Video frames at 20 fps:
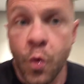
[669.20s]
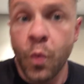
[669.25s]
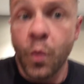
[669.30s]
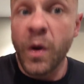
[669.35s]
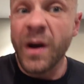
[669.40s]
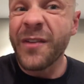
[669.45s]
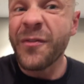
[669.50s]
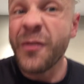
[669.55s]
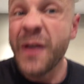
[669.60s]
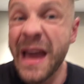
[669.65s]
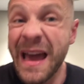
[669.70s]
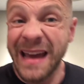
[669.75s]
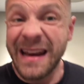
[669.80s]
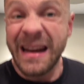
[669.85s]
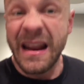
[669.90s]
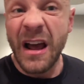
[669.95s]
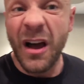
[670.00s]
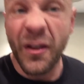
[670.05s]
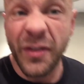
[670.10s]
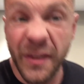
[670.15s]
What if we added
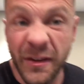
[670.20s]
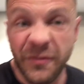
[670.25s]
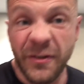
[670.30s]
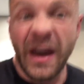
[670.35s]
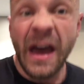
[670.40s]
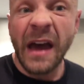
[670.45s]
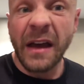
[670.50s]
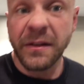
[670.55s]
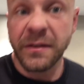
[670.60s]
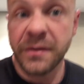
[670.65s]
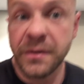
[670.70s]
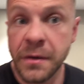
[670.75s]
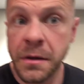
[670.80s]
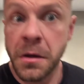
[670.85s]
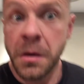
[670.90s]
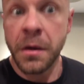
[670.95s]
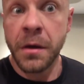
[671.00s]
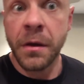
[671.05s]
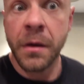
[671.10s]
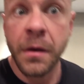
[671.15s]
healthy fats?
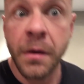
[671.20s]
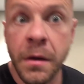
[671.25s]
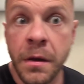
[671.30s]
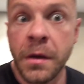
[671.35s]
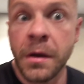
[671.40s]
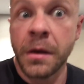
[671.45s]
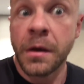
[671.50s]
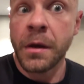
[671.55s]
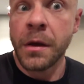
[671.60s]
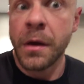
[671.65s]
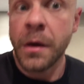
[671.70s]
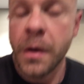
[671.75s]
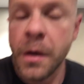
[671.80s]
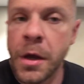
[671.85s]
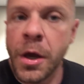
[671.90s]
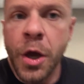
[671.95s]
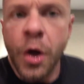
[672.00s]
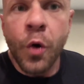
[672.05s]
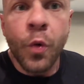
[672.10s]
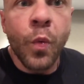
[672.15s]

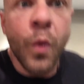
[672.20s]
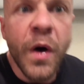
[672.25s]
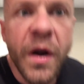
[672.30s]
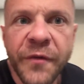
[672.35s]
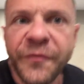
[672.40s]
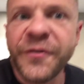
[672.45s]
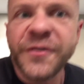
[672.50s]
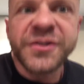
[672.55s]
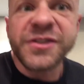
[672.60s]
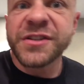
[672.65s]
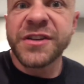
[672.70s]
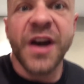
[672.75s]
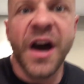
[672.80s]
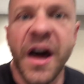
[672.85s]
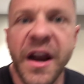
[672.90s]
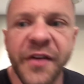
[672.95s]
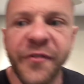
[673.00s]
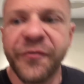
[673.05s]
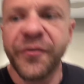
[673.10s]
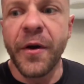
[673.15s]
What if you just
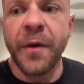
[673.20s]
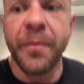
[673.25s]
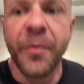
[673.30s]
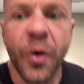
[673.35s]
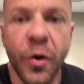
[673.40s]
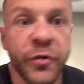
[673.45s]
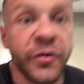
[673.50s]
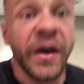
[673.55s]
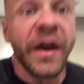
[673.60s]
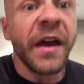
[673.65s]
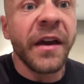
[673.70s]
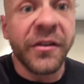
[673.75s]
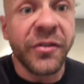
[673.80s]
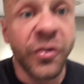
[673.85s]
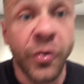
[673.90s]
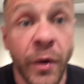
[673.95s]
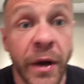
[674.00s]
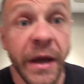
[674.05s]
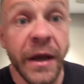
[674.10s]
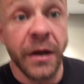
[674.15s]
got it from those eggs
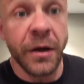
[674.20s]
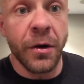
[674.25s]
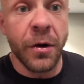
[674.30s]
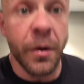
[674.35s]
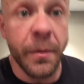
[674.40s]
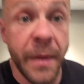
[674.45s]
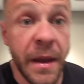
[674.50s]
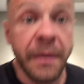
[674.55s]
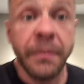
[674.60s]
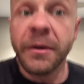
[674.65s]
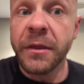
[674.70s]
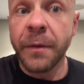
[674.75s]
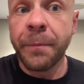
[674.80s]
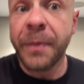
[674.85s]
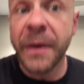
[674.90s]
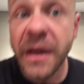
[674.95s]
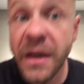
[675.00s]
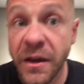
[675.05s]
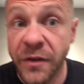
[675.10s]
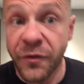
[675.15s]
you ate, or maybe the
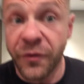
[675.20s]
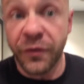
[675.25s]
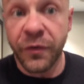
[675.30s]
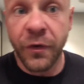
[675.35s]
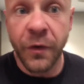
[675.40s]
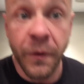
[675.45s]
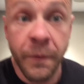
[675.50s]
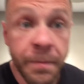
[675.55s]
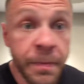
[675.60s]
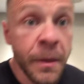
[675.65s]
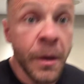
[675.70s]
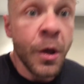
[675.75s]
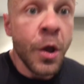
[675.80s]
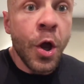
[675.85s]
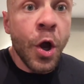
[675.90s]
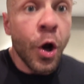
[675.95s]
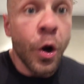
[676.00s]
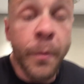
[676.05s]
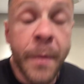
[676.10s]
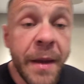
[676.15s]
beef,
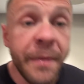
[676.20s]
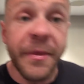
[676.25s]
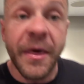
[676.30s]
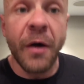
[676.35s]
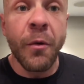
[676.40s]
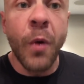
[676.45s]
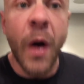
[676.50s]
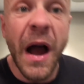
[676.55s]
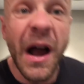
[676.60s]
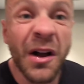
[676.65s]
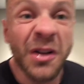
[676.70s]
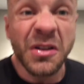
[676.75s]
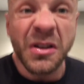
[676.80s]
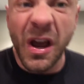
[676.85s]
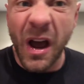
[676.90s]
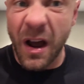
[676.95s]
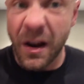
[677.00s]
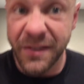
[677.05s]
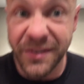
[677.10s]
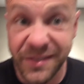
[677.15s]
or maybe that wild
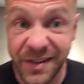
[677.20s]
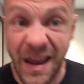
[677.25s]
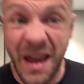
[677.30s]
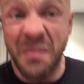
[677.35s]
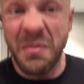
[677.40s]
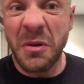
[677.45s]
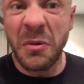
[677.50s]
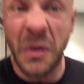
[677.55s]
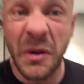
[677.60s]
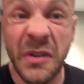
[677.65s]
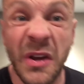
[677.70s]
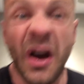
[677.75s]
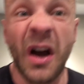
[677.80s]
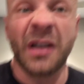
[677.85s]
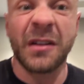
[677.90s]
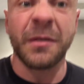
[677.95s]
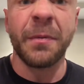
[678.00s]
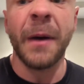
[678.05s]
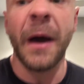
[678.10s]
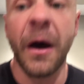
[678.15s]
caught salmon we
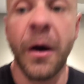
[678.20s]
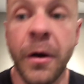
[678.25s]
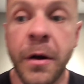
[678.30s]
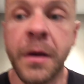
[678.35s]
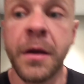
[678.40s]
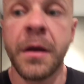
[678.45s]
talked about?